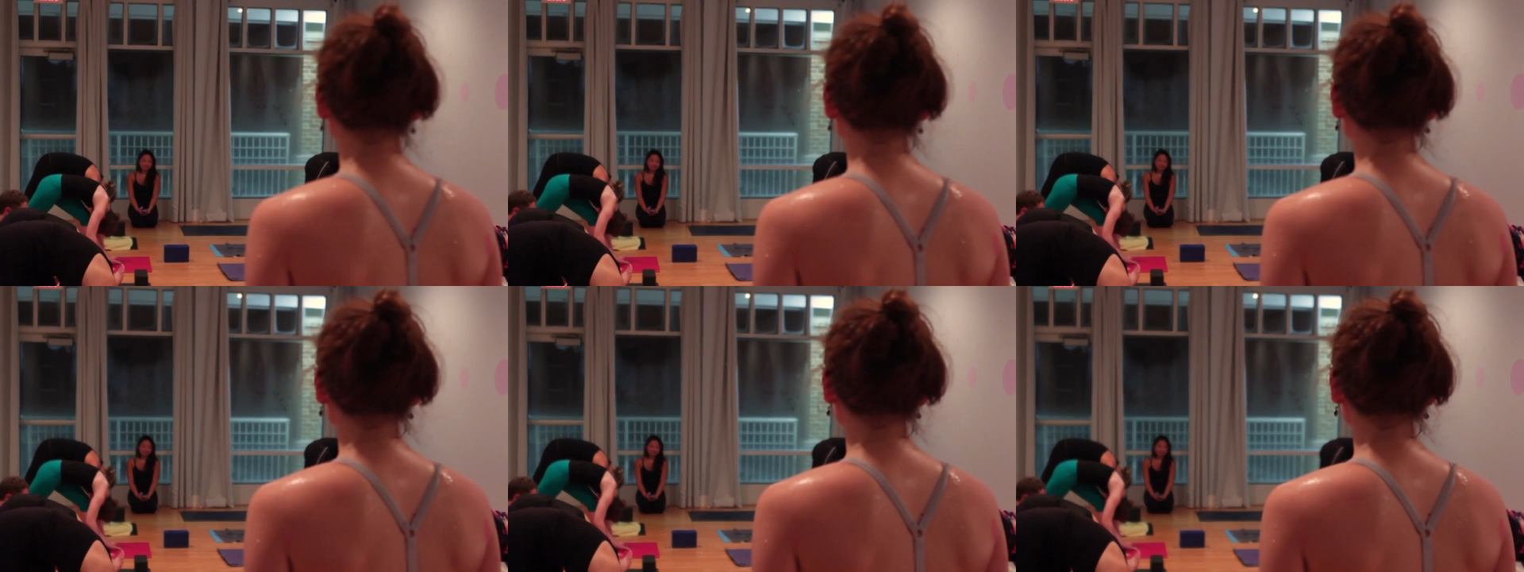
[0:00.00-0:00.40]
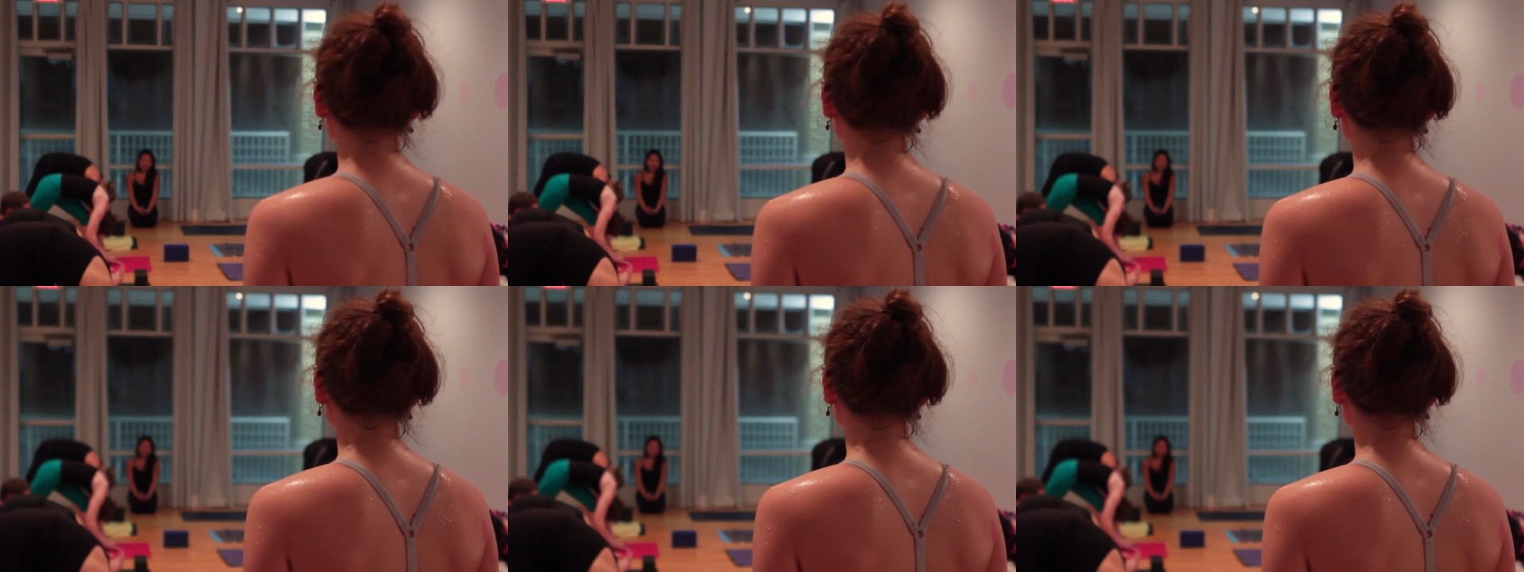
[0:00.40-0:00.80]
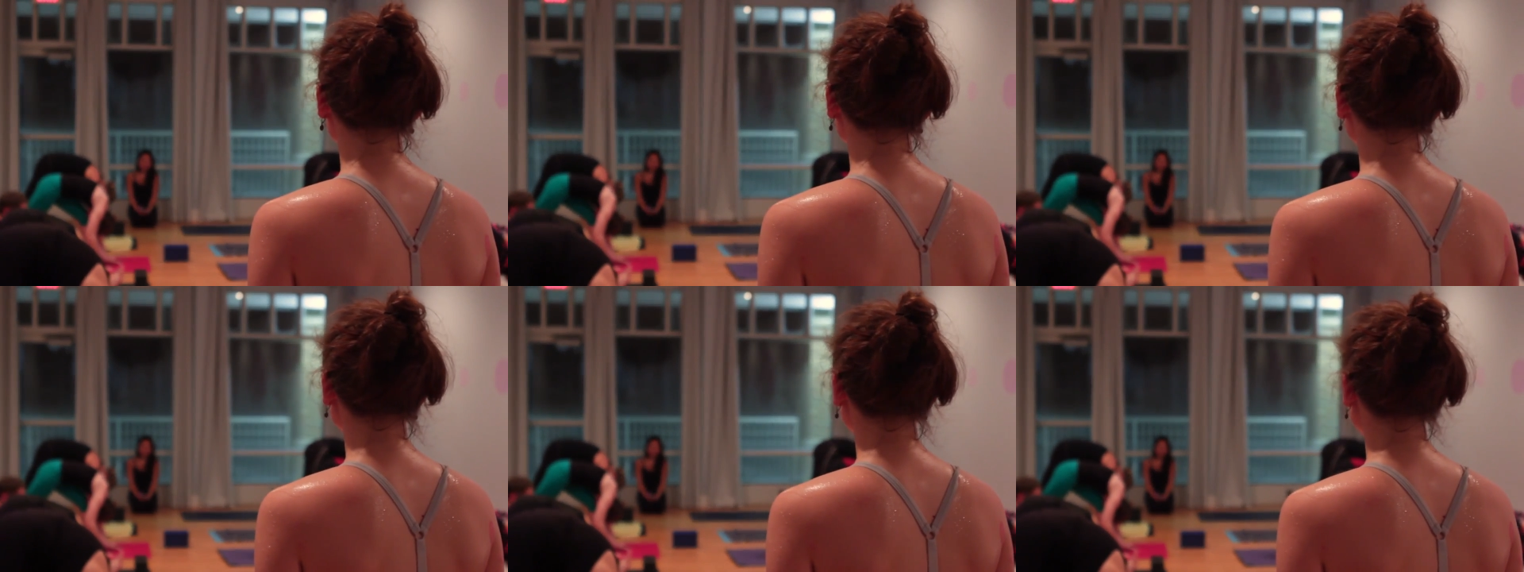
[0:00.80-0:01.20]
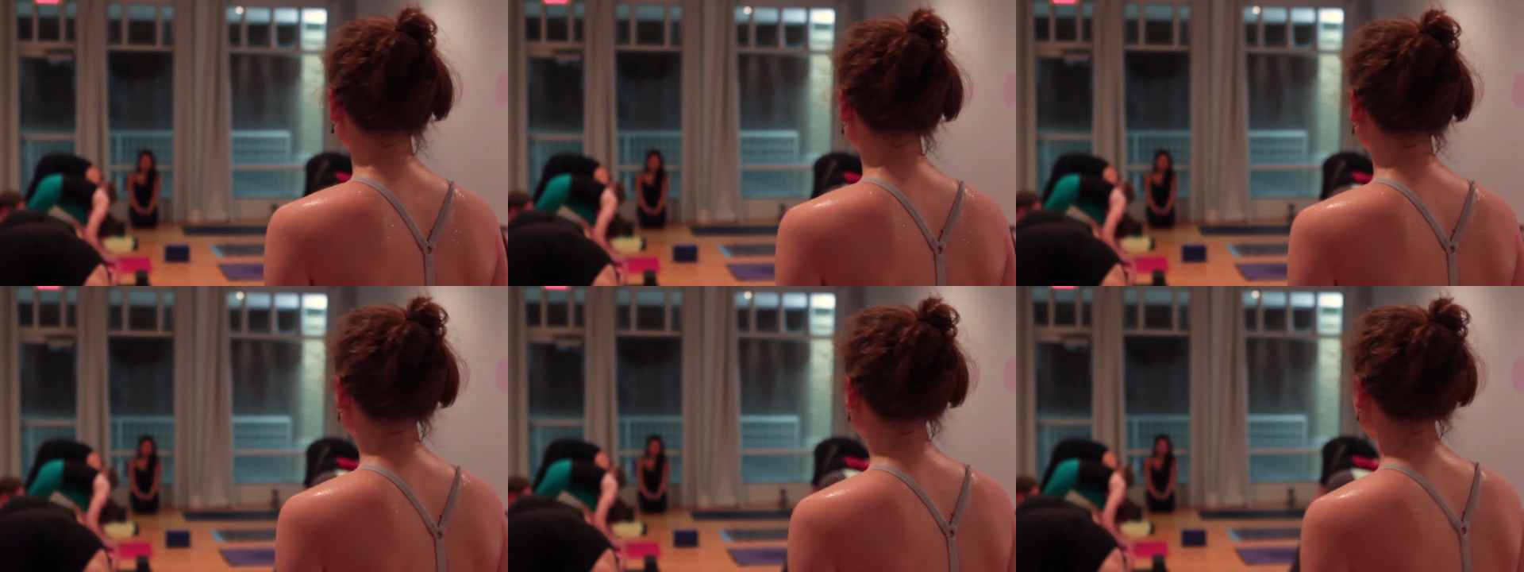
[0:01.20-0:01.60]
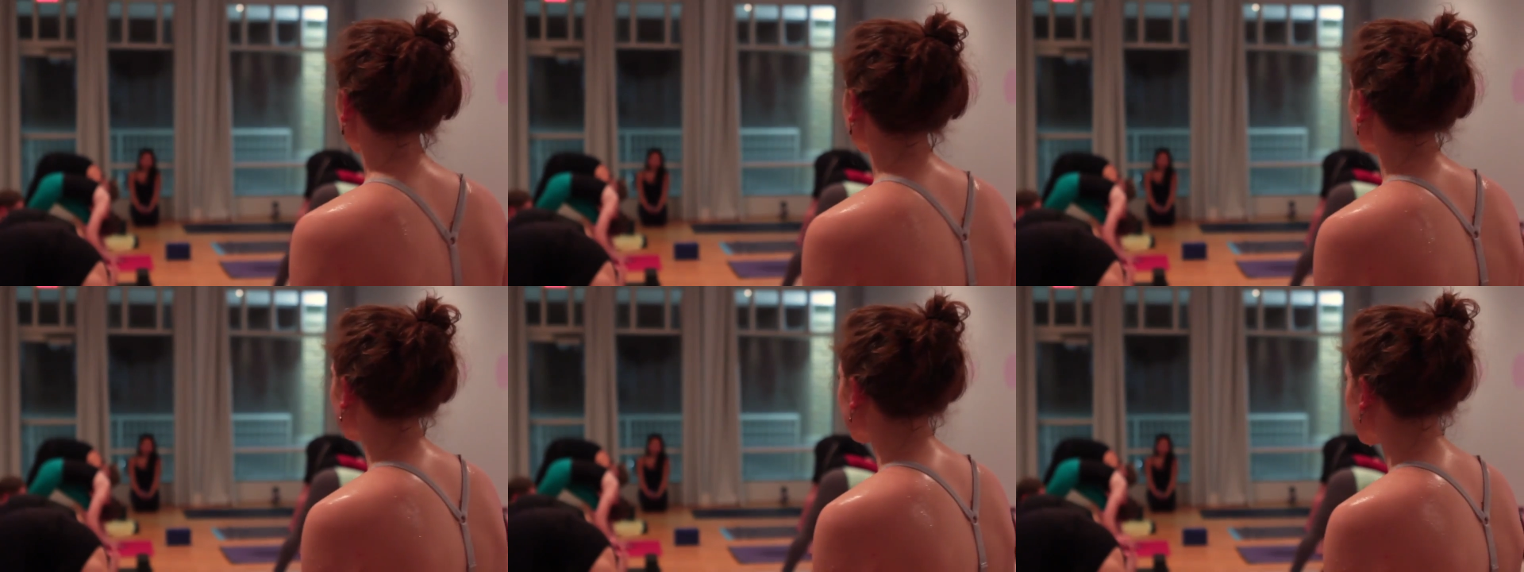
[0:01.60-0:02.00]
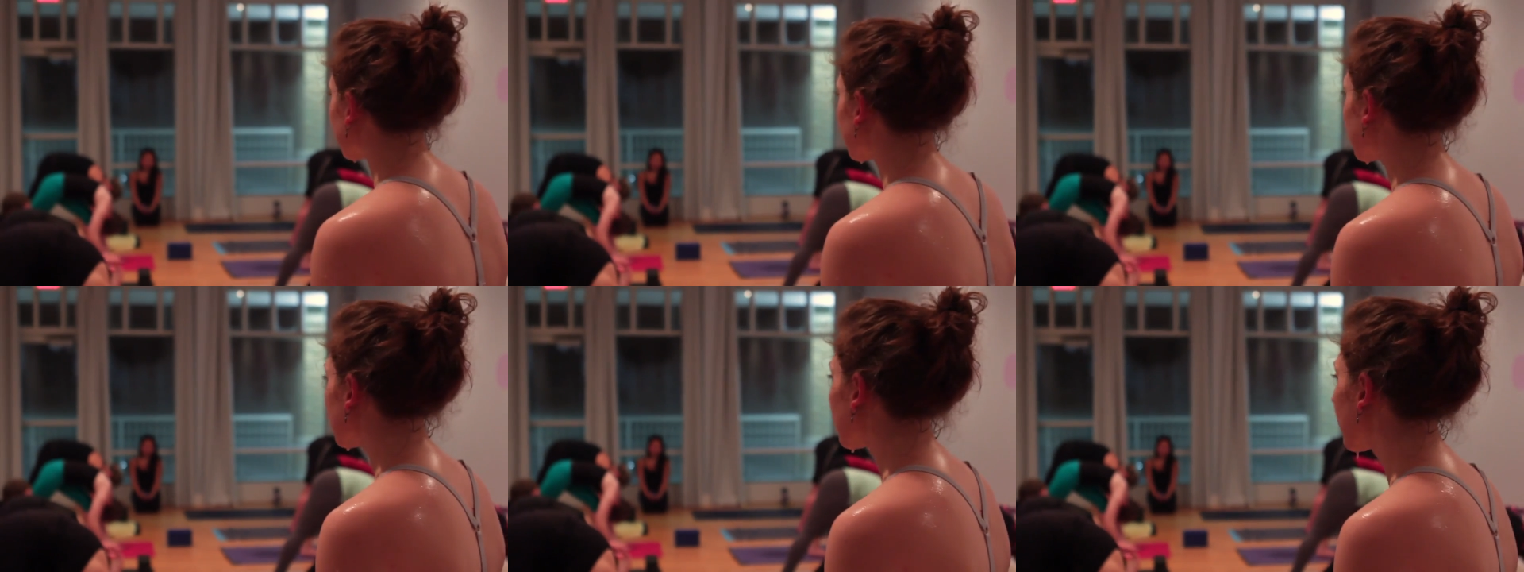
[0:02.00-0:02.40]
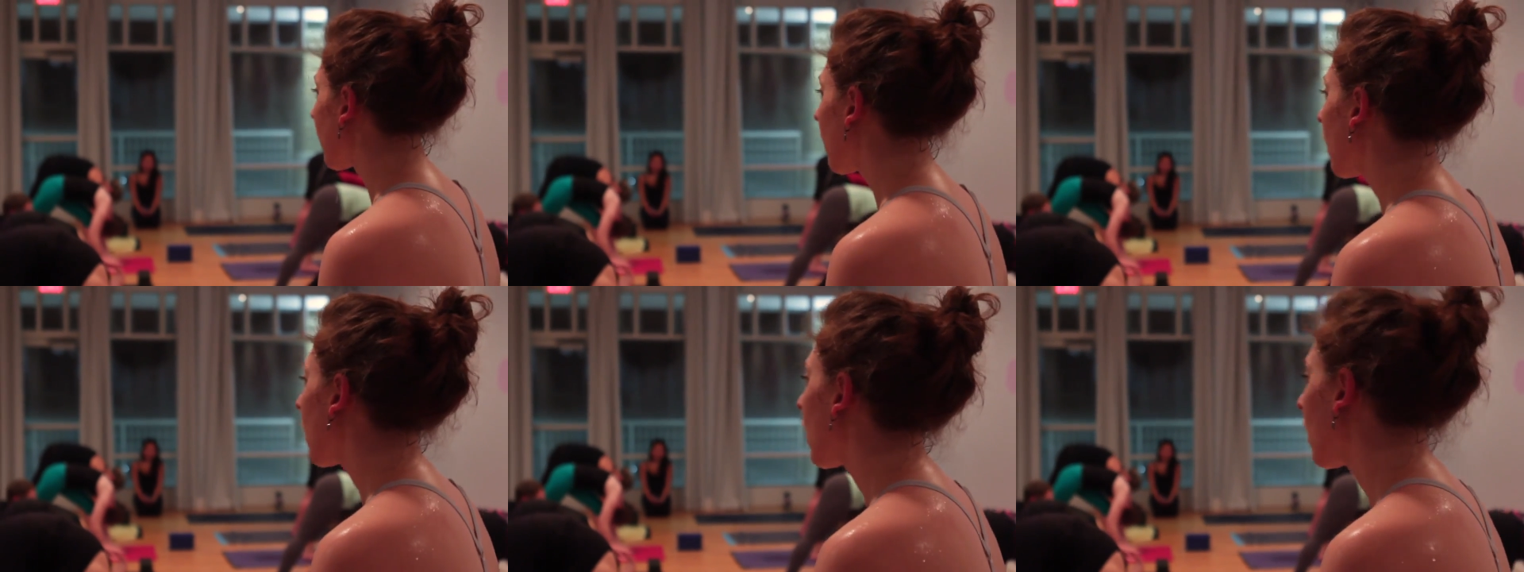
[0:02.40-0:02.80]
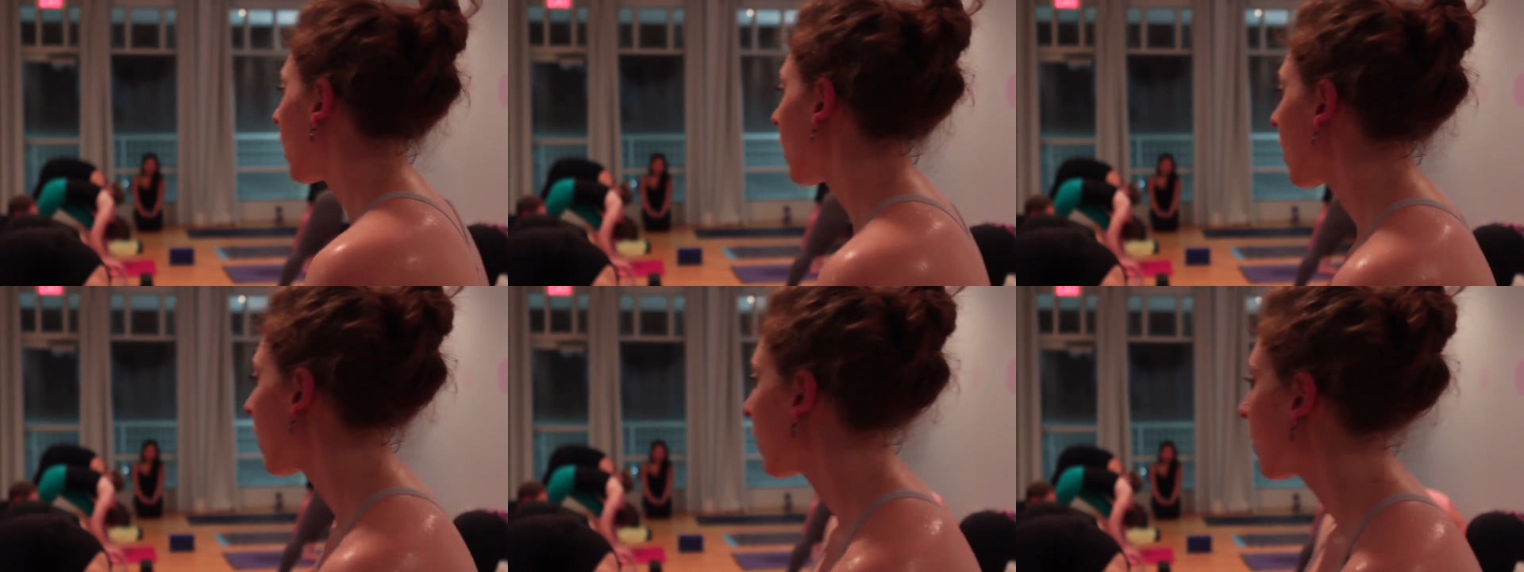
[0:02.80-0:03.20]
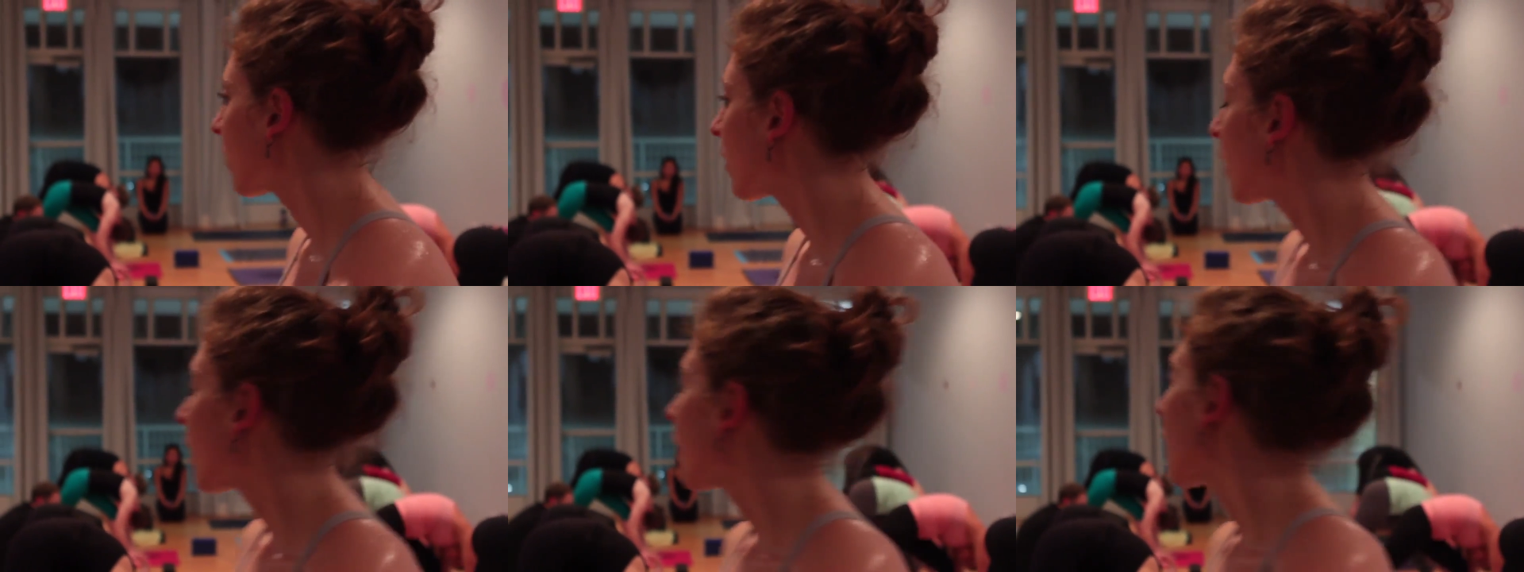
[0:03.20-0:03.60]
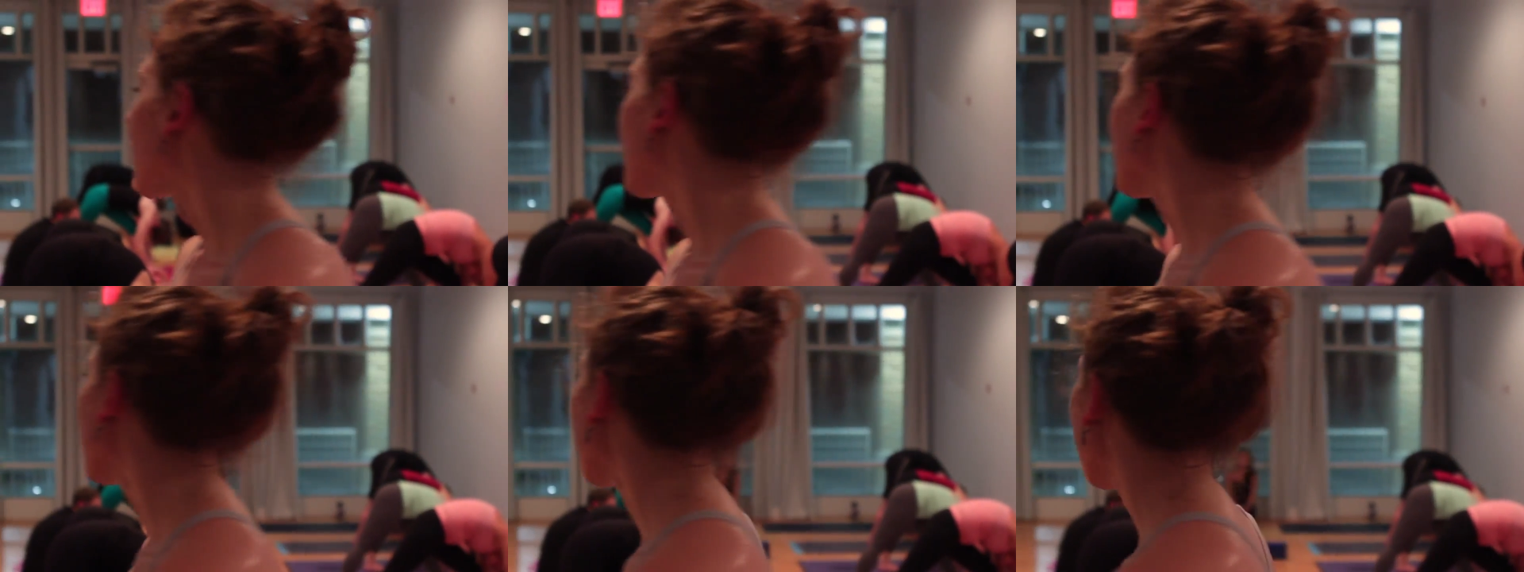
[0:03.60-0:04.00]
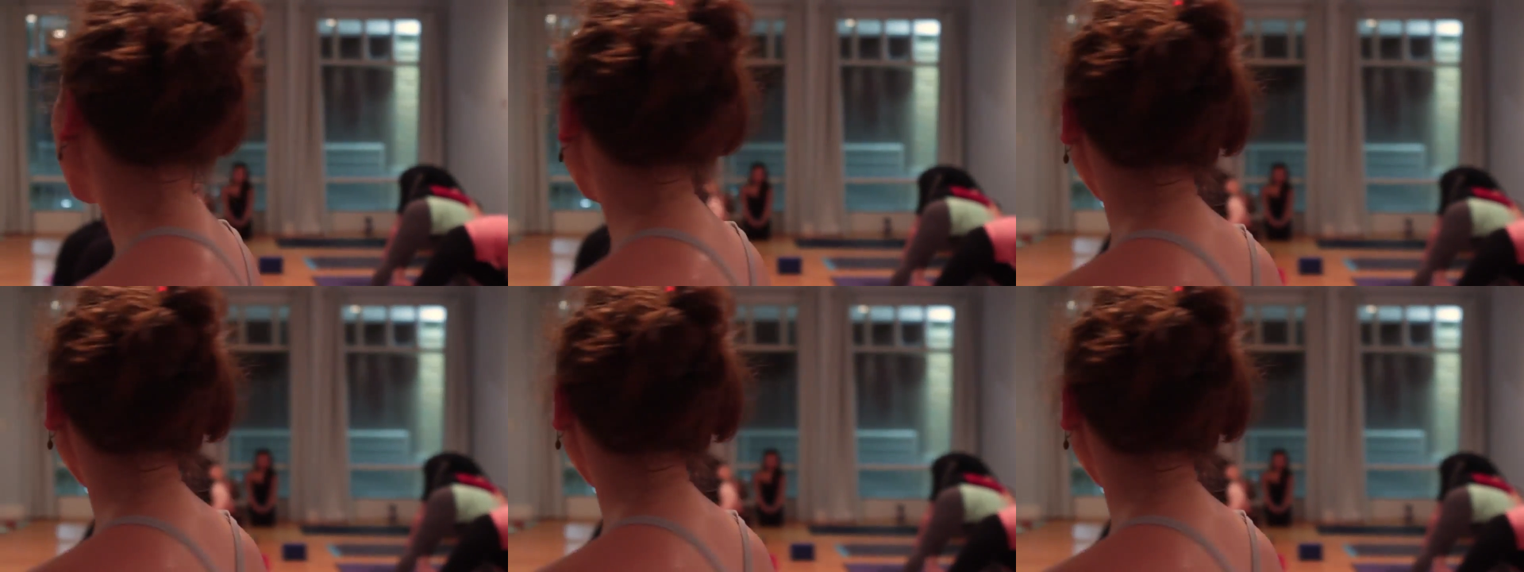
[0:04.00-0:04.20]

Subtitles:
Nobody's mouth can be seen.